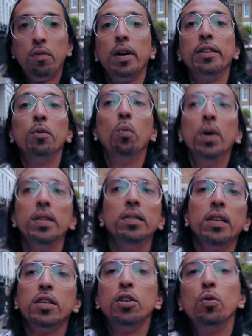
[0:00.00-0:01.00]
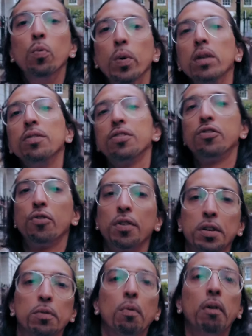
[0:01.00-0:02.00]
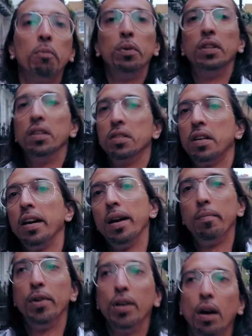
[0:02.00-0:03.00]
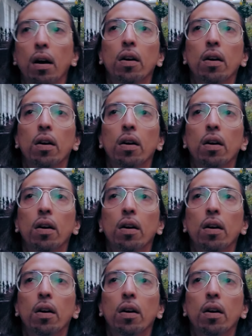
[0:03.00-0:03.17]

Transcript: Right, the one thing you will struggle with this camera